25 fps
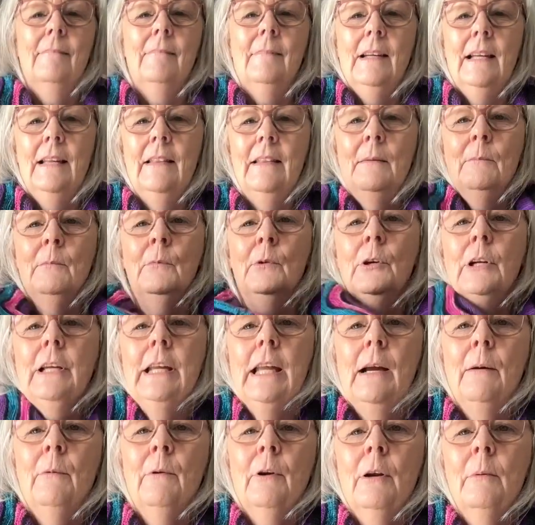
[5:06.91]
and then work
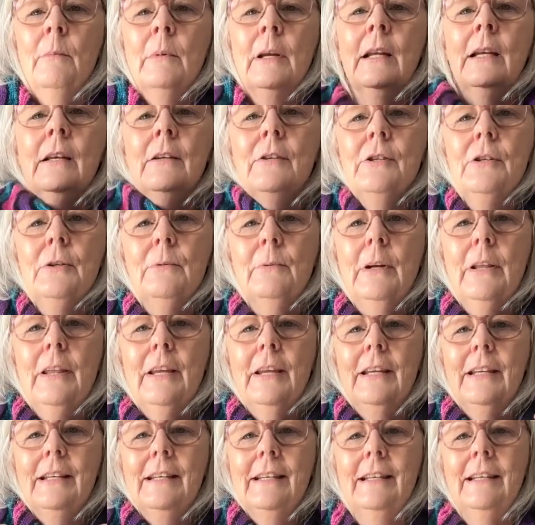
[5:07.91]
out what I'm going to do with
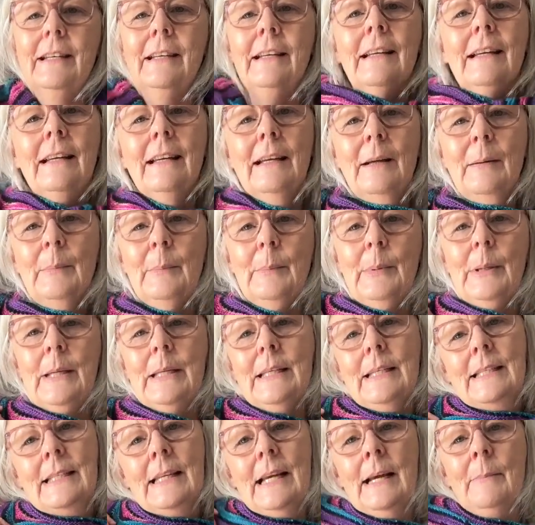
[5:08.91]
it.
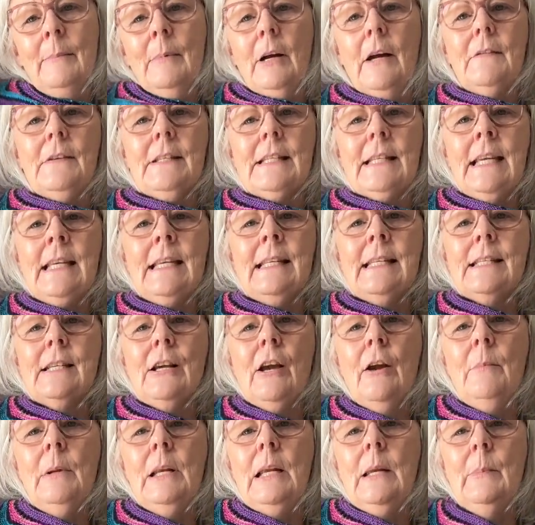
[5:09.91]
But I've seen
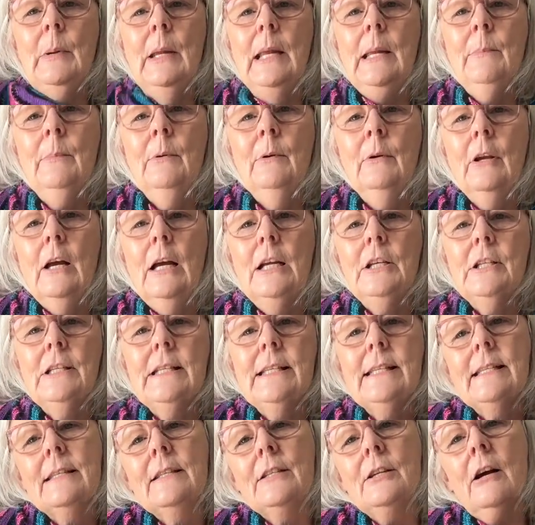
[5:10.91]
so many people like
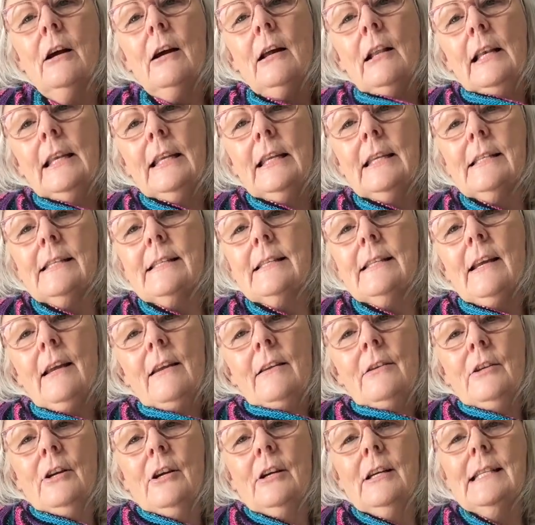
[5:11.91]
just styling it so
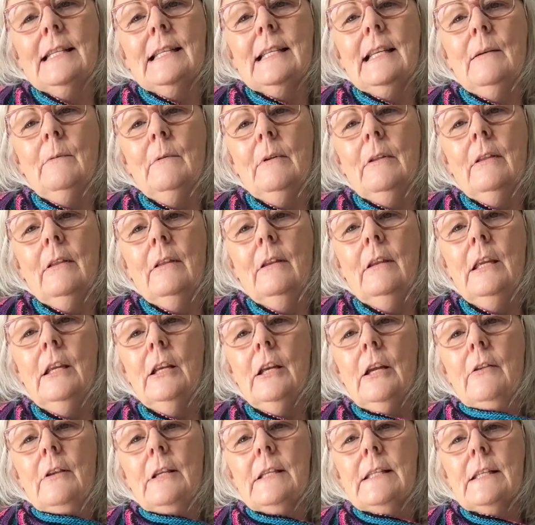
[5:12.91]
nicely with, you
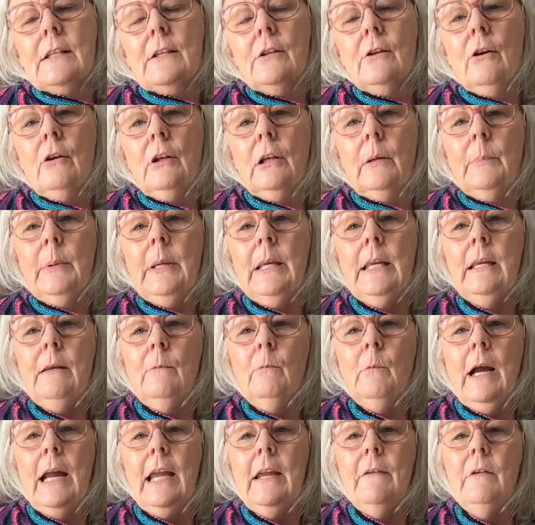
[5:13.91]
know, the scallopy
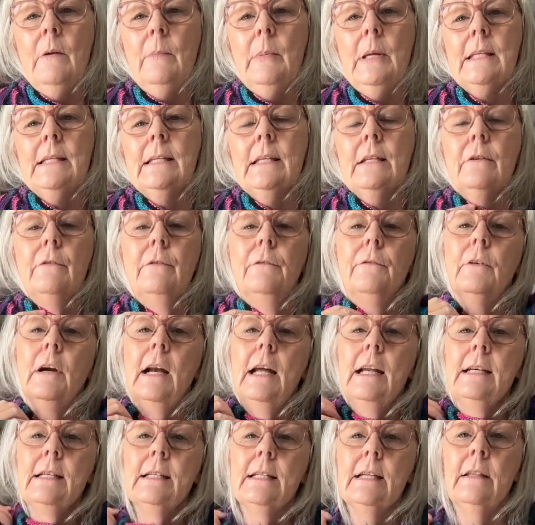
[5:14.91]
wavy bits at the
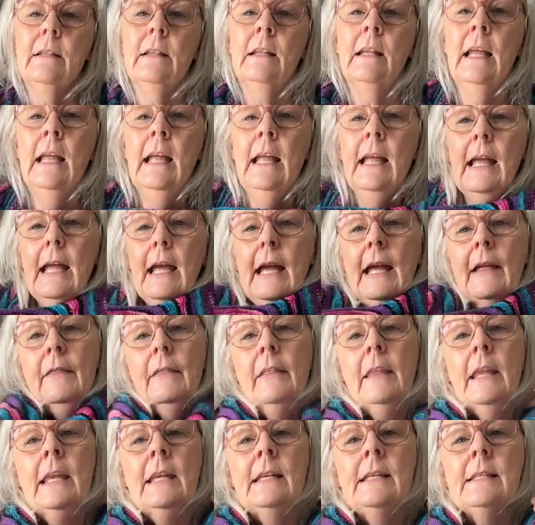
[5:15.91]
front and
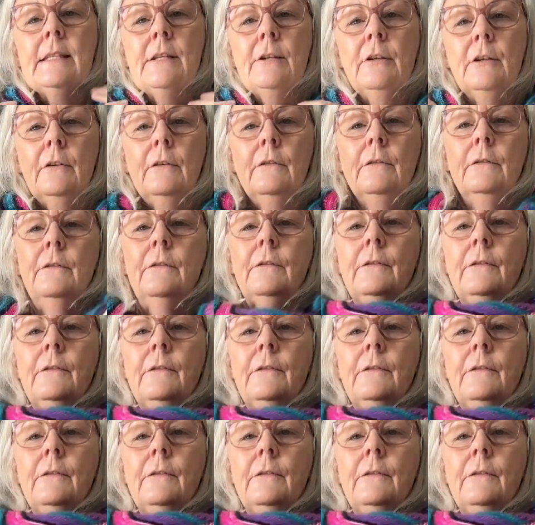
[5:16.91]
then sort of